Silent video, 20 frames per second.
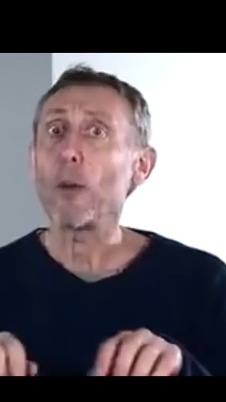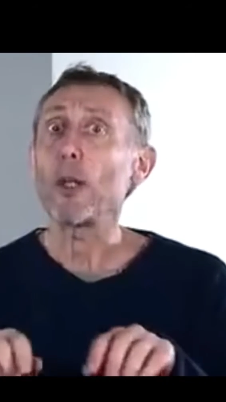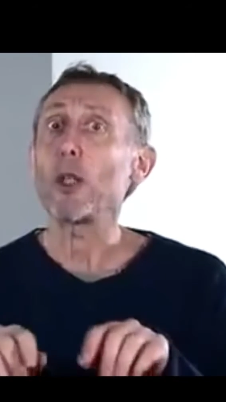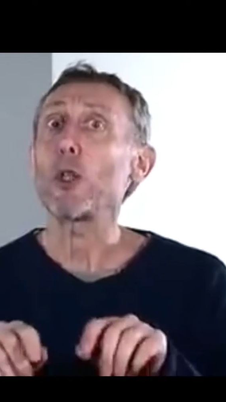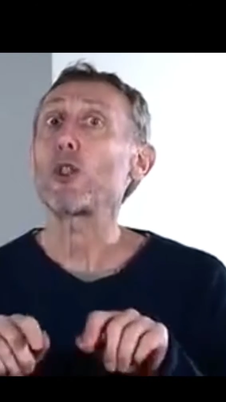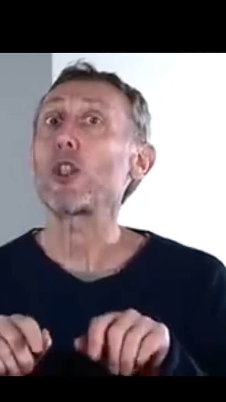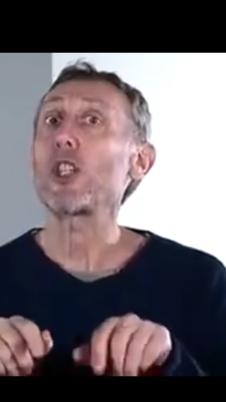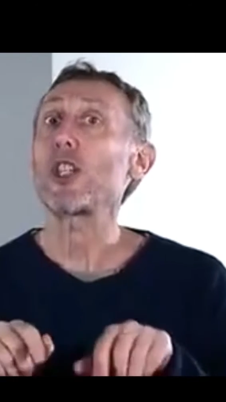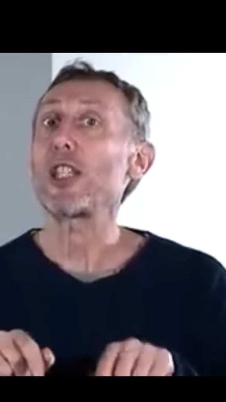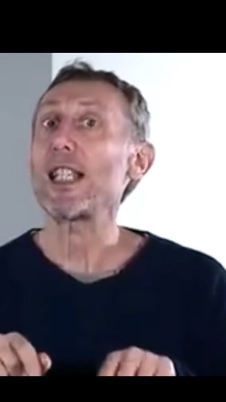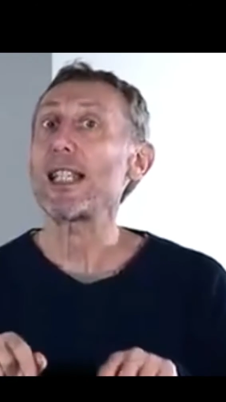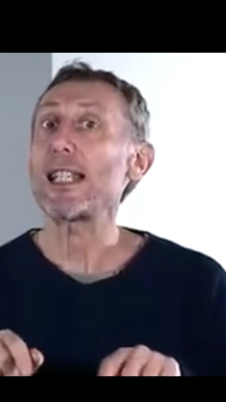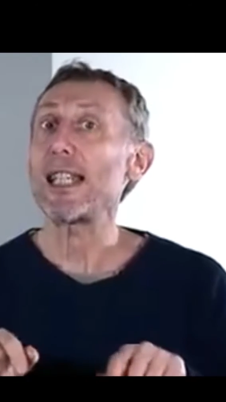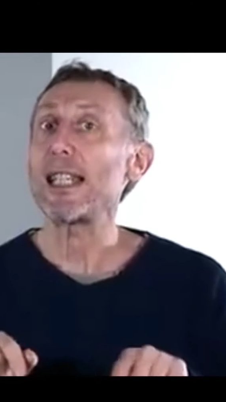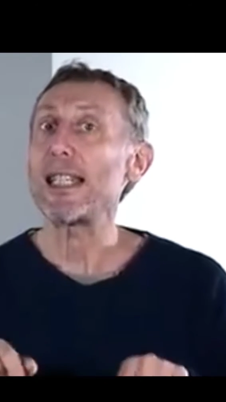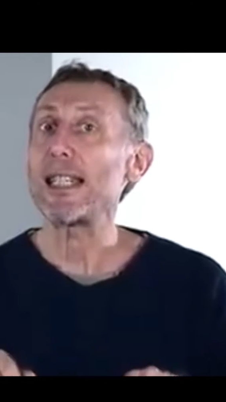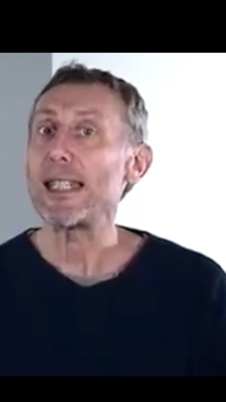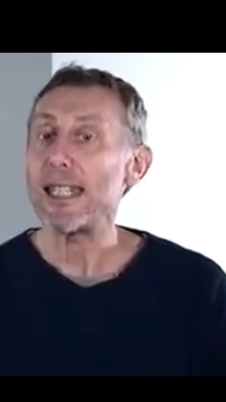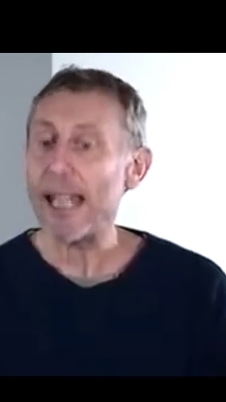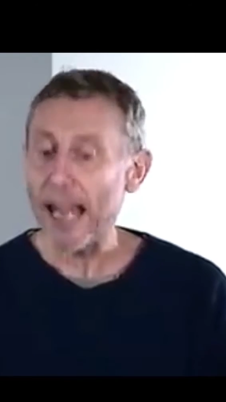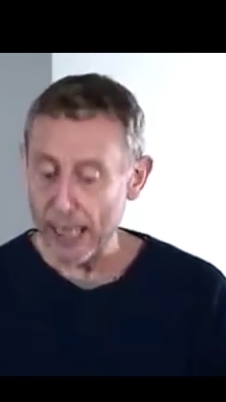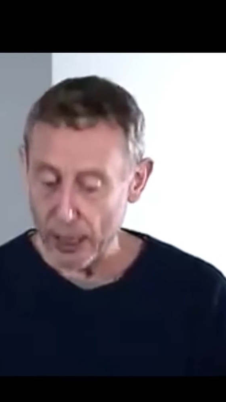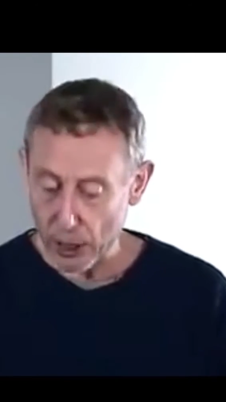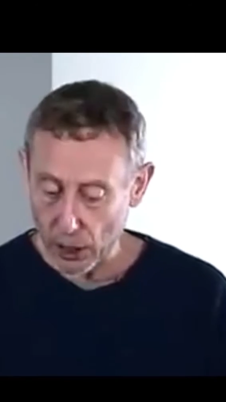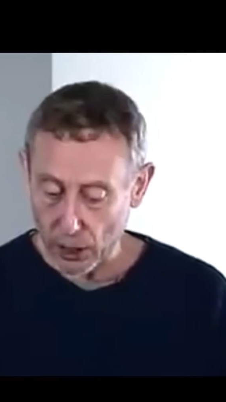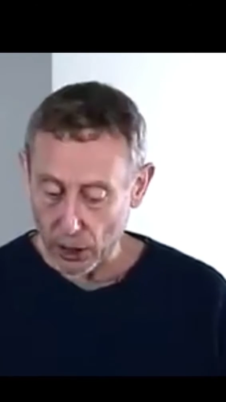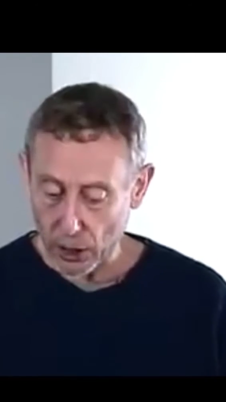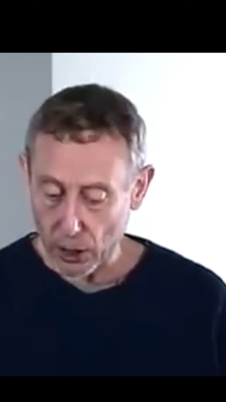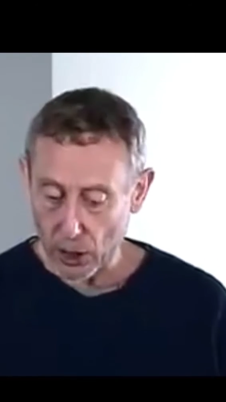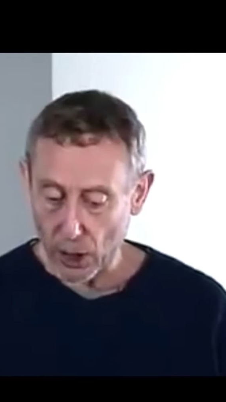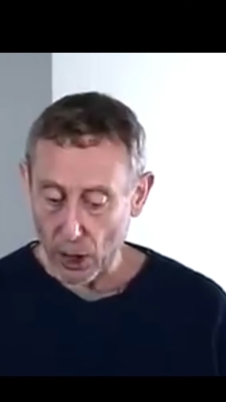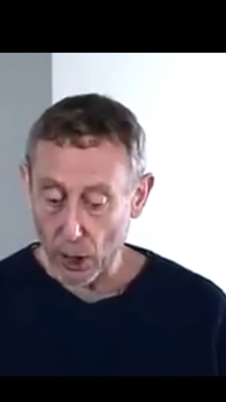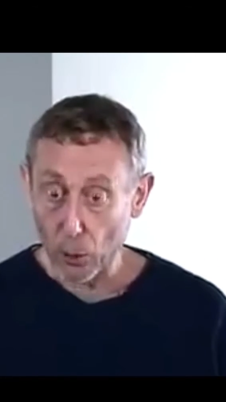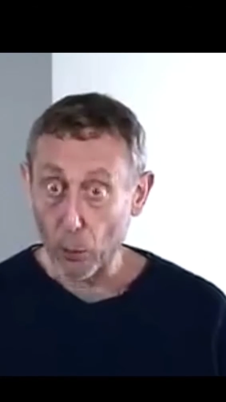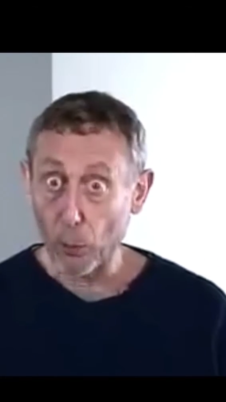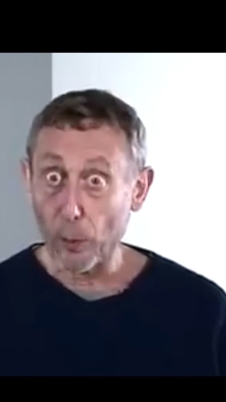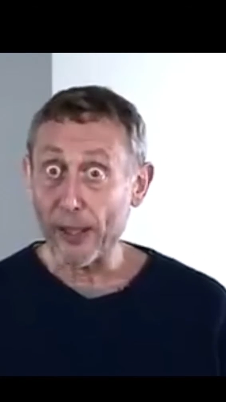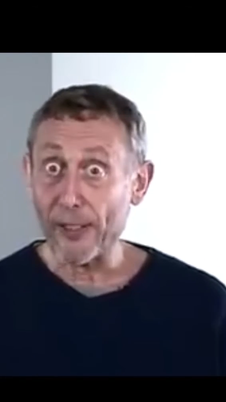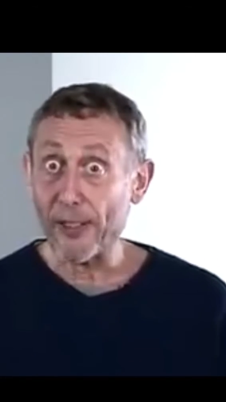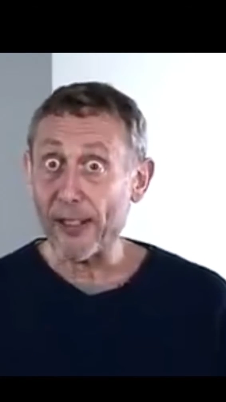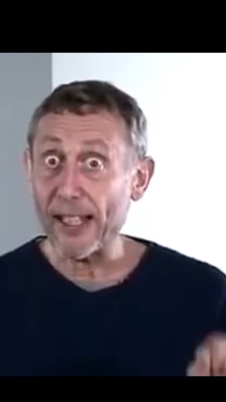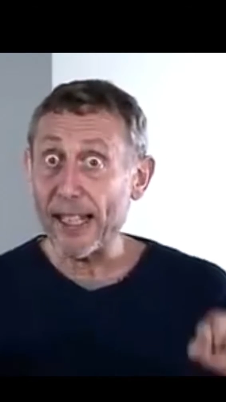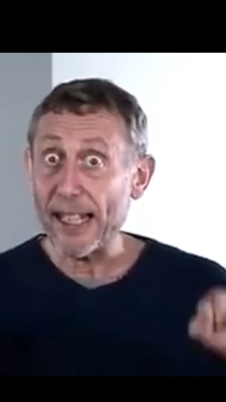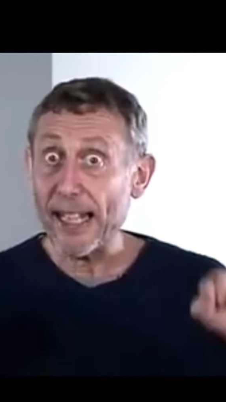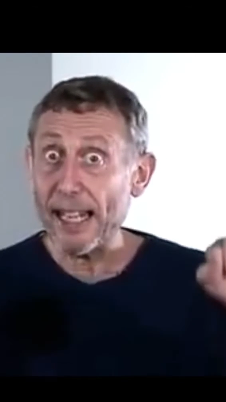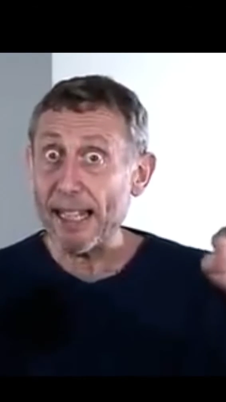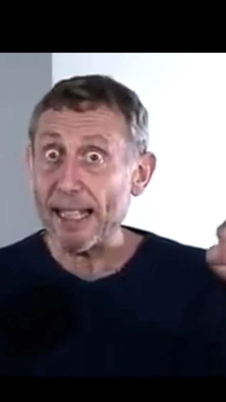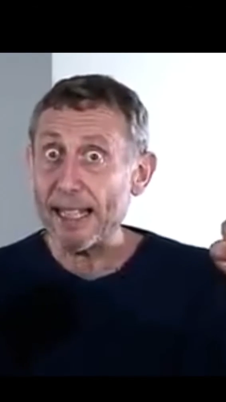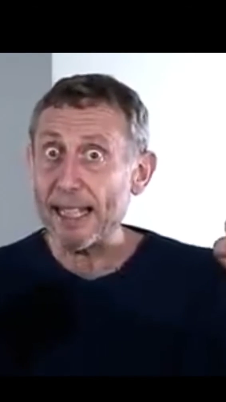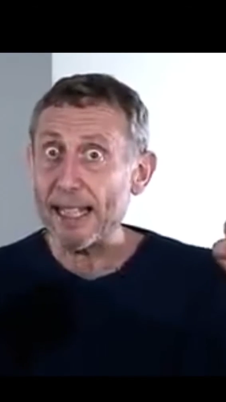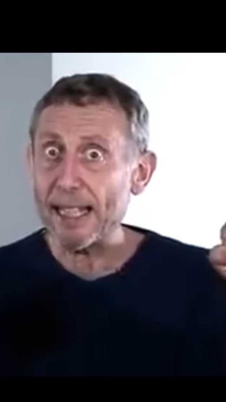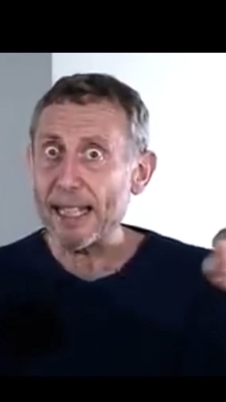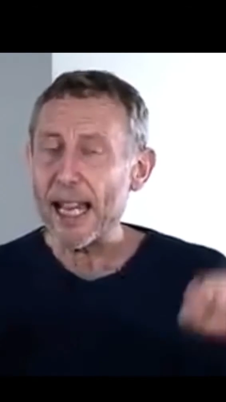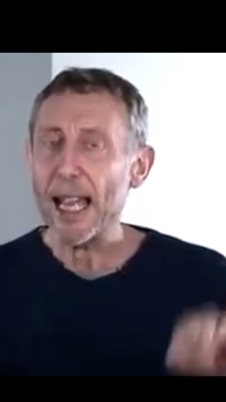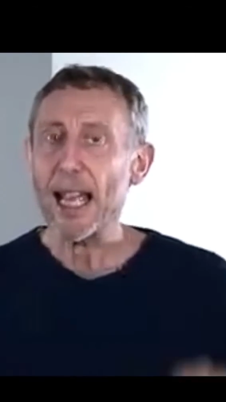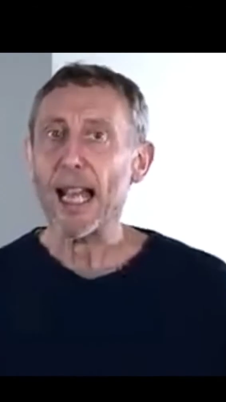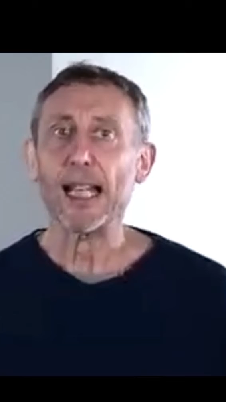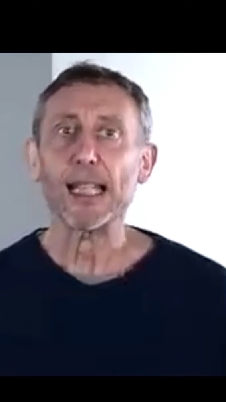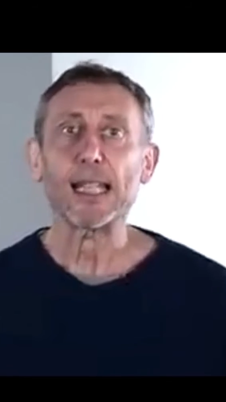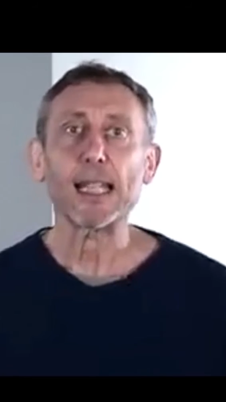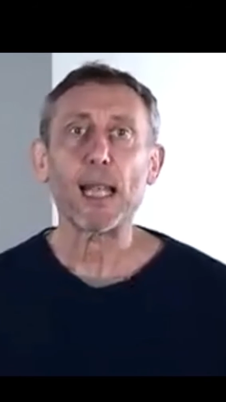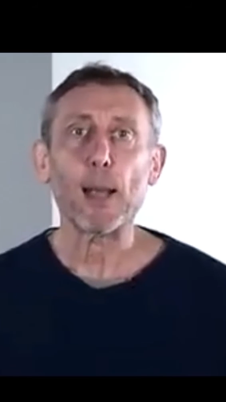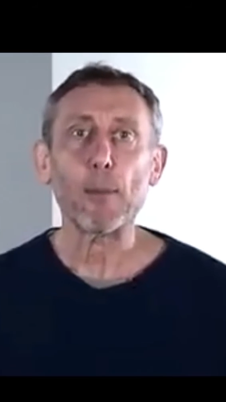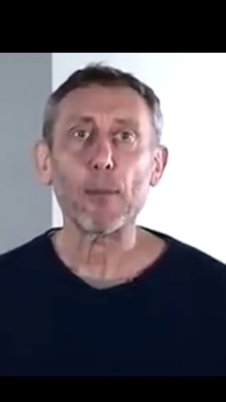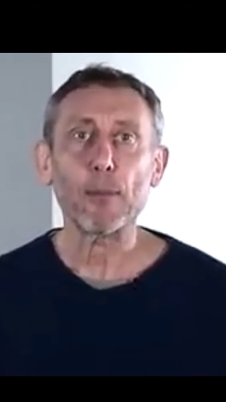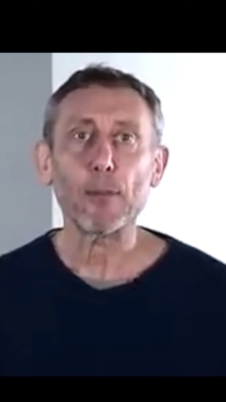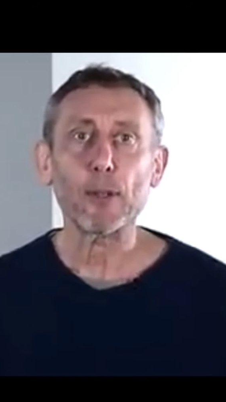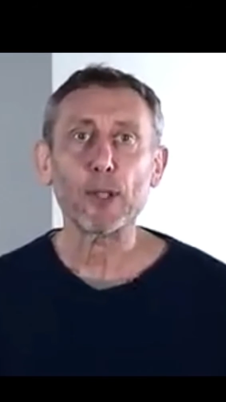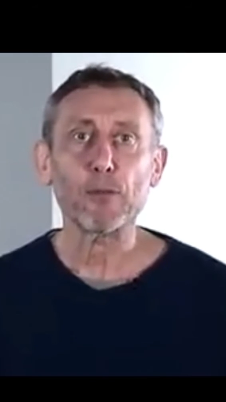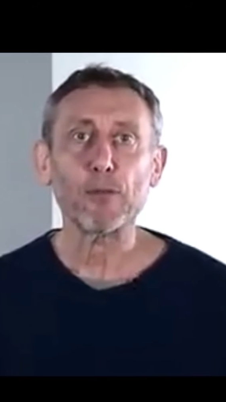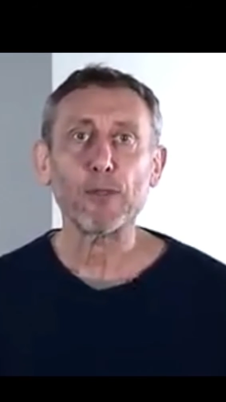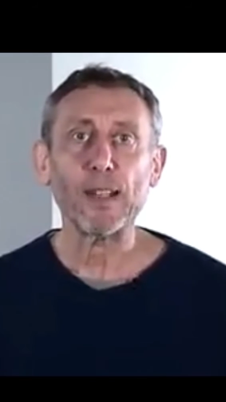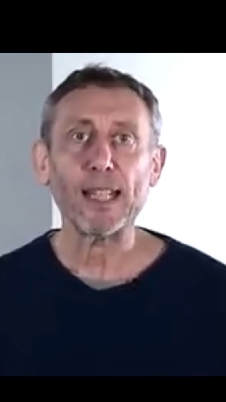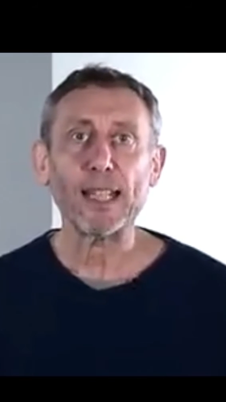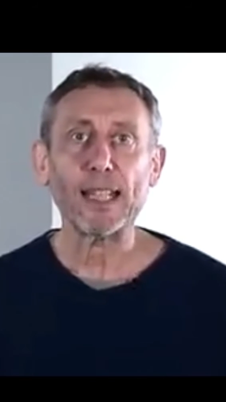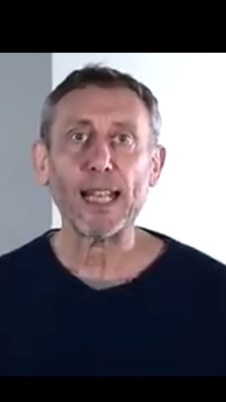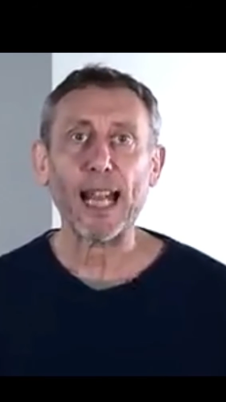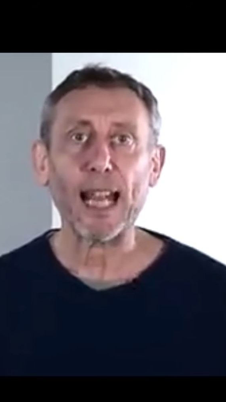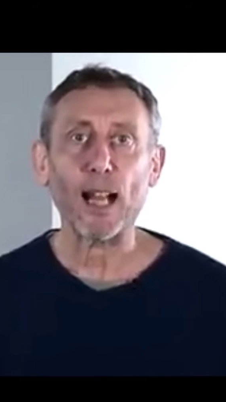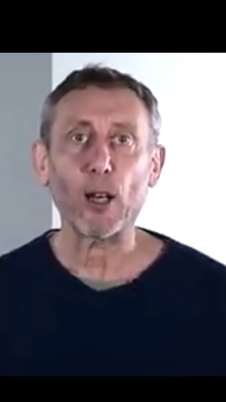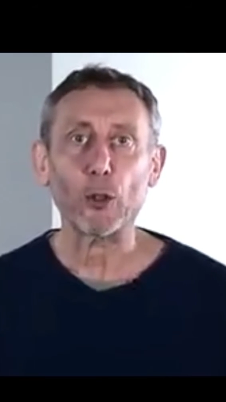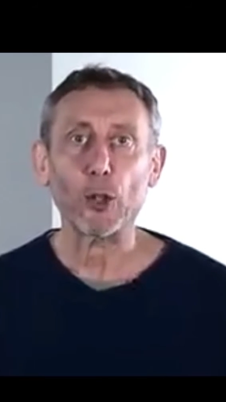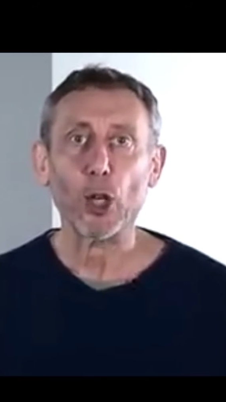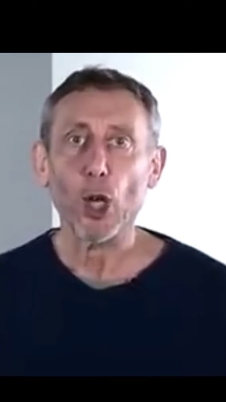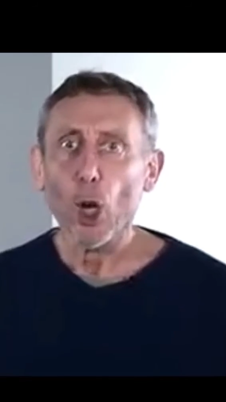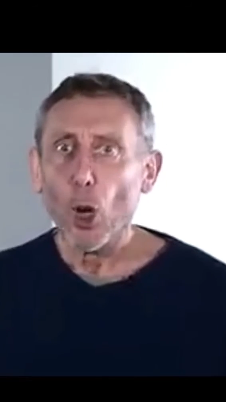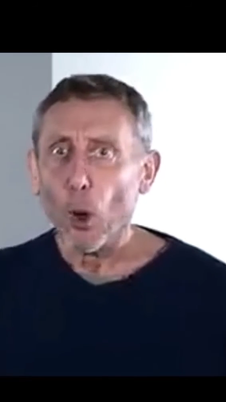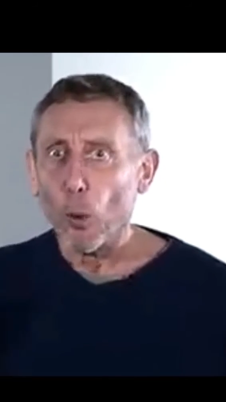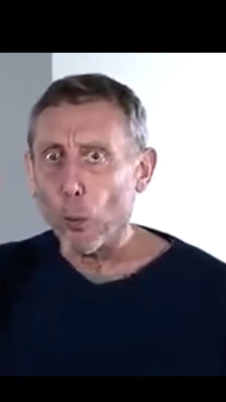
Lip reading: We used to sit at desks with lids. And some of us figured out